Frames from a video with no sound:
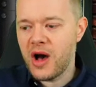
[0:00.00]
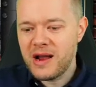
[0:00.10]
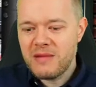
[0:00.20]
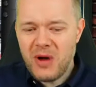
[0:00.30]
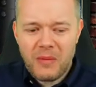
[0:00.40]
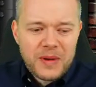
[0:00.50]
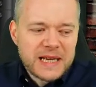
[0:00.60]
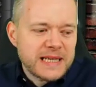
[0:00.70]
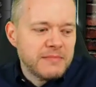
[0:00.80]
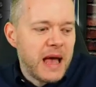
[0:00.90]
And I'm not
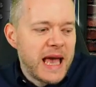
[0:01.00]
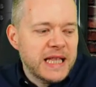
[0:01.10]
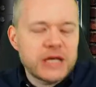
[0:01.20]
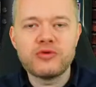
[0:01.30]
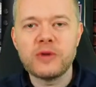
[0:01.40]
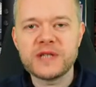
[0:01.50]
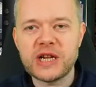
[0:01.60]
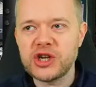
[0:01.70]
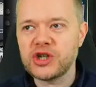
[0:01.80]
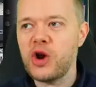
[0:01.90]
bloody interrupting
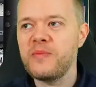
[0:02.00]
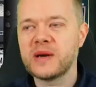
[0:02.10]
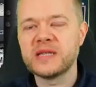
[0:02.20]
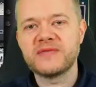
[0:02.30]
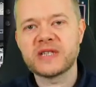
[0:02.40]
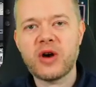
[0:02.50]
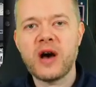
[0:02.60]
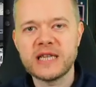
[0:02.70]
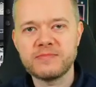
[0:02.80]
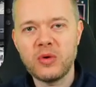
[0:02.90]
a show because of
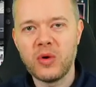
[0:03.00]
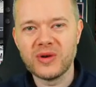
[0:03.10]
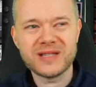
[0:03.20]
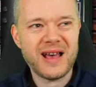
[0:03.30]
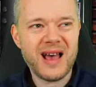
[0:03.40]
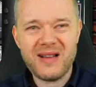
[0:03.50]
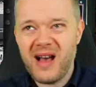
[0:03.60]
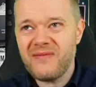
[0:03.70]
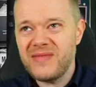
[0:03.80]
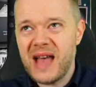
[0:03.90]
Sky Sports. Like I,
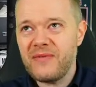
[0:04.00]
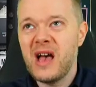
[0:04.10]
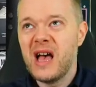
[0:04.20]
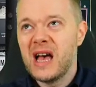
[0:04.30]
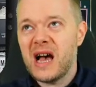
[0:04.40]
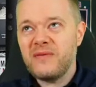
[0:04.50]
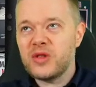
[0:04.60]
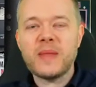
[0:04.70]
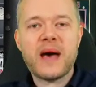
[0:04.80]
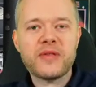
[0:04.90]
have never, I haven't
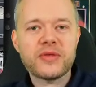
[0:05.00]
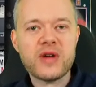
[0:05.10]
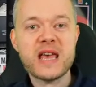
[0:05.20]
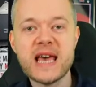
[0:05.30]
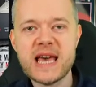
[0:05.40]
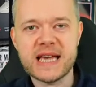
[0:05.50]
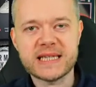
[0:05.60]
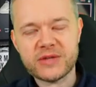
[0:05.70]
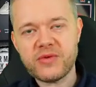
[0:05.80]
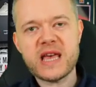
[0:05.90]
done that for three years.
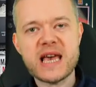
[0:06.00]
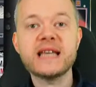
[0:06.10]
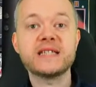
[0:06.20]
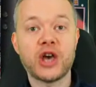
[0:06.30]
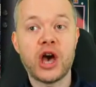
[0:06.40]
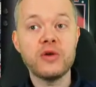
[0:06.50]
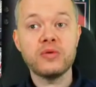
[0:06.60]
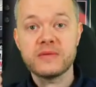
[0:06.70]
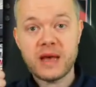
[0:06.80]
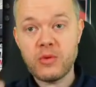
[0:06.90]
Three years ago,
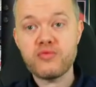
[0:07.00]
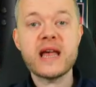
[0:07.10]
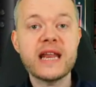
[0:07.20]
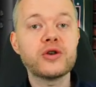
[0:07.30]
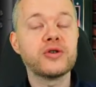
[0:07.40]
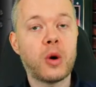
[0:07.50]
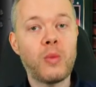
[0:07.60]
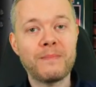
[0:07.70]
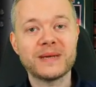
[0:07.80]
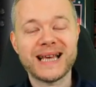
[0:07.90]
they were really good on
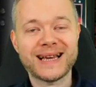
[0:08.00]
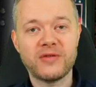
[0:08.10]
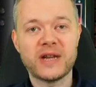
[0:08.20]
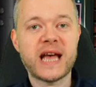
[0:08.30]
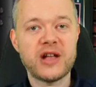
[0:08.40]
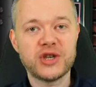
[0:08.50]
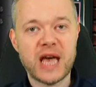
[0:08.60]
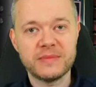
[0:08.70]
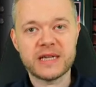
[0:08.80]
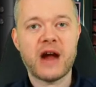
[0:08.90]
Wan Bissaka and Dan
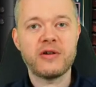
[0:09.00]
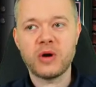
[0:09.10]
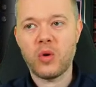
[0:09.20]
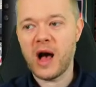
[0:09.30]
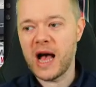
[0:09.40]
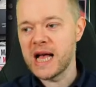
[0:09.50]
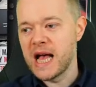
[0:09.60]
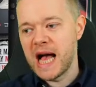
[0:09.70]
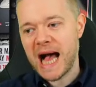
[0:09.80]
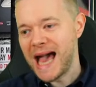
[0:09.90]
James and Harry Maguire.
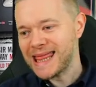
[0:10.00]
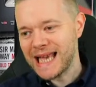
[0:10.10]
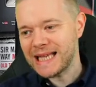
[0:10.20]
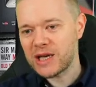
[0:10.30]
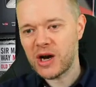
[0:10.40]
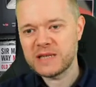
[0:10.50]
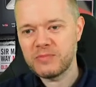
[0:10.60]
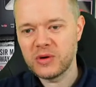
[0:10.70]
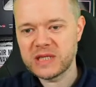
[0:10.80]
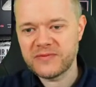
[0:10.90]
I think Sky
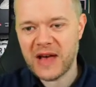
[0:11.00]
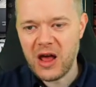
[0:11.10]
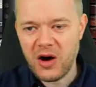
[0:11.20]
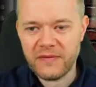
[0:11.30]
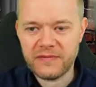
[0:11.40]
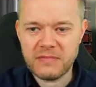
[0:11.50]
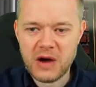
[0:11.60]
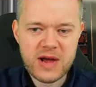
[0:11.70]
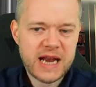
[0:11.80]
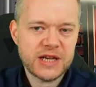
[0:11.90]
Sports has fell off. I
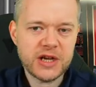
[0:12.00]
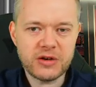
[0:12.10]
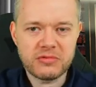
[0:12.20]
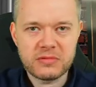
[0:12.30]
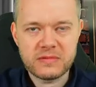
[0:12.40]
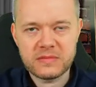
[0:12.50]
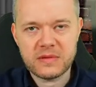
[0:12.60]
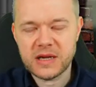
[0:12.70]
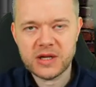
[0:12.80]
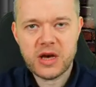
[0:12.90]
really do.
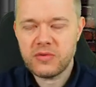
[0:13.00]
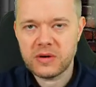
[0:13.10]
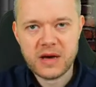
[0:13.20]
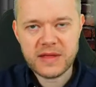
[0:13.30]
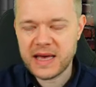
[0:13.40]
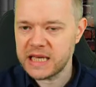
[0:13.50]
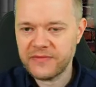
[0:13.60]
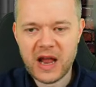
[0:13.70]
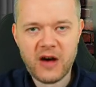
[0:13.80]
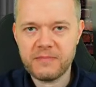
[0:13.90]
I do. I think it's
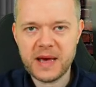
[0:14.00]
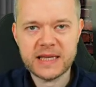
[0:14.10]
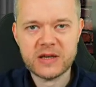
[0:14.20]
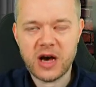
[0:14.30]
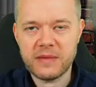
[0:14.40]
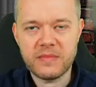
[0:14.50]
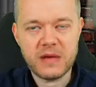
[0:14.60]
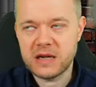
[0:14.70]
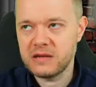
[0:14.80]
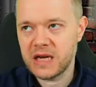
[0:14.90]
fell off big time.
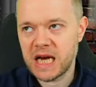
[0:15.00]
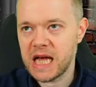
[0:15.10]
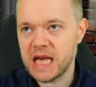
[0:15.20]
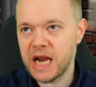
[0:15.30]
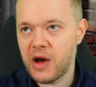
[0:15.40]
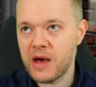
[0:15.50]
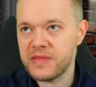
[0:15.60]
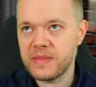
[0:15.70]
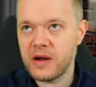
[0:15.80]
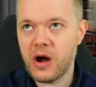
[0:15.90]
And, uh, you know, I
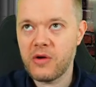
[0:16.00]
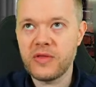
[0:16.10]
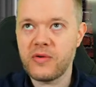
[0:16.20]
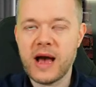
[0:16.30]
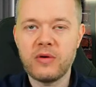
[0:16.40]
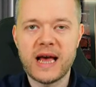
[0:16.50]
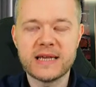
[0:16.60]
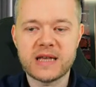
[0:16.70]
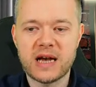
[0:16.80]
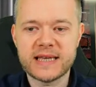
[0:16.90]
think there are other
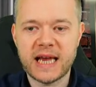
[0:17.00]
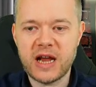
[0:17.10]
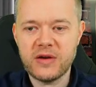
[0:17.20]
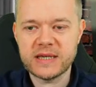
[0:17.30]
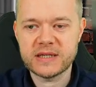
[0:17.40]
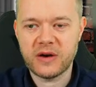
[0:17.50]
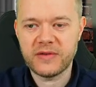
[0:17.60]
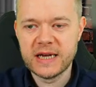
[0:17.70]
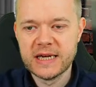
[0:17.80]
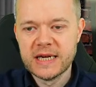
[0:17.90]
outlets that I take notice of.
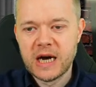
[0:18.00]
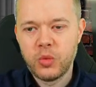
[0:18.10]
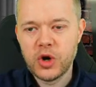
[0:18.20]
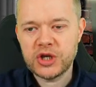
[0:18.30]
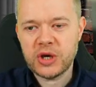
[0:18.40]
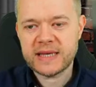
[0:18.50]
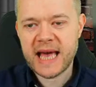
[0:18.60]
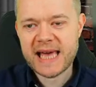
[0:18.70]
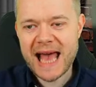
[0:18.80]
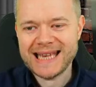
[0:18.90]
Would you
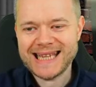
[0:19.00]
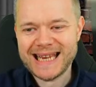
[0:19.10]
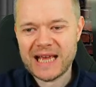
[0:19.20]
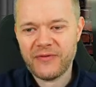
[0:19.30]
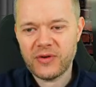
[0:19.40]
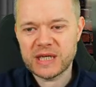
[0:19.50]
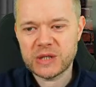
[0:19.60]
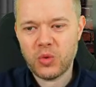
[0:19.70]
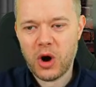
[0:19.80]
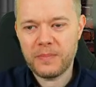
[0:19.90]
take Ndidi for a
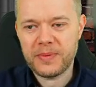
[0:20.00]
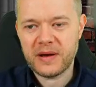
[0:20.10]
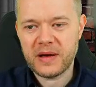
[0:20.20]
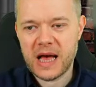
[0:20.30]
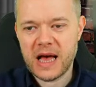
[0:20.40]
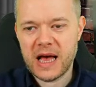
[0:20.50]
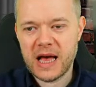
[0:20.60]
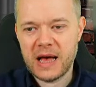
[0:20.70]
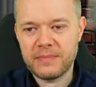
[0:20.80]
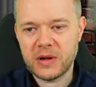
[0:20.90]
swap
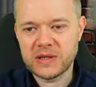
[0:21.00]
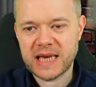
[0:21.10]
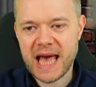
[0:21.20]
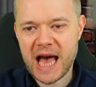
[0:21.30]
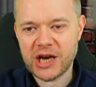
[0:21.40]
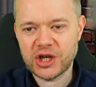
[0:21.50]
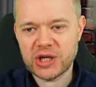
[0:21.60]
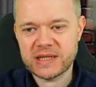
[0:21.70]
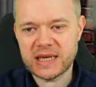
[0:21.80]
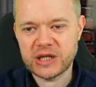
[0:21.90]
uh, plus cash,
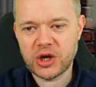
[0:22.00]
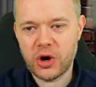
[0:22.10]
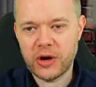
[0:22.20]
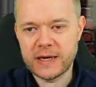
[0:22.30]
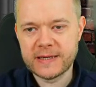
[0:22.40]
says Connor?